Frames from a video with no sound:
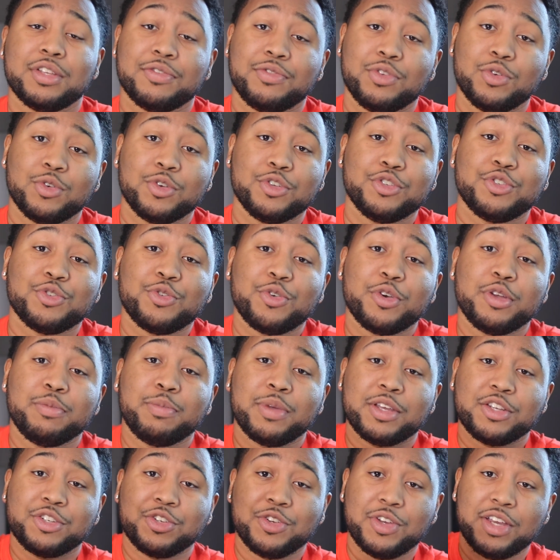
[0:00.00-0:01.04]
If you enjoyed,
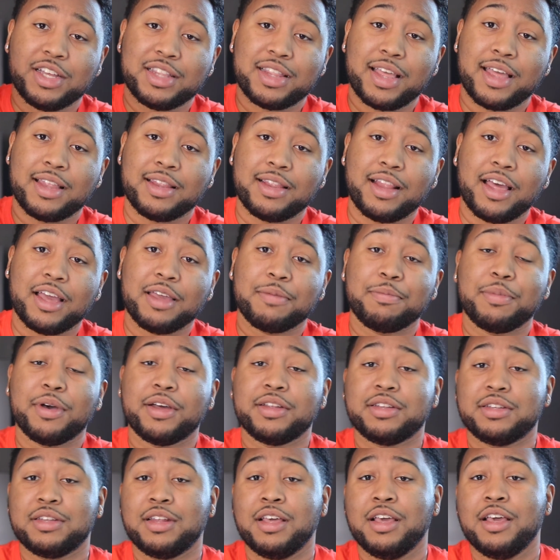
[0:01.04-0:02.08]
make sure you hit that like
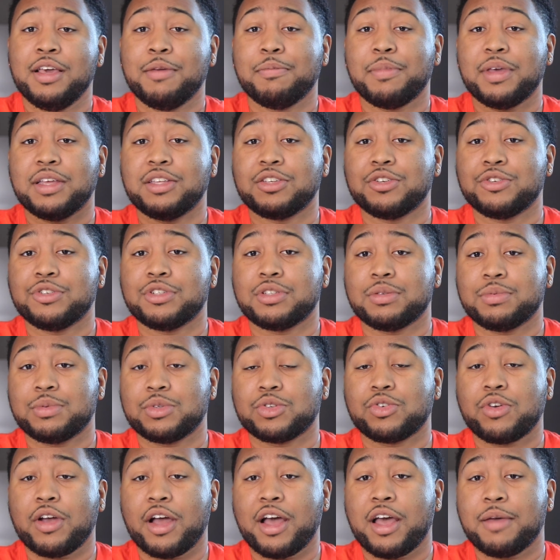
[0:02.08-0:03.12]
button. Make sure you
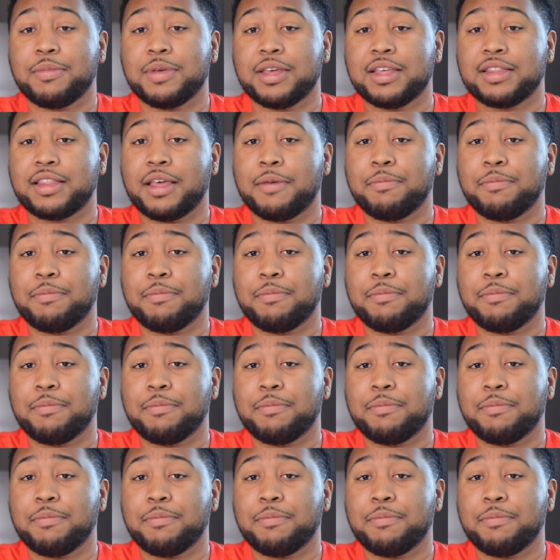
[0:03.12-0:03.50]
subscribe and hit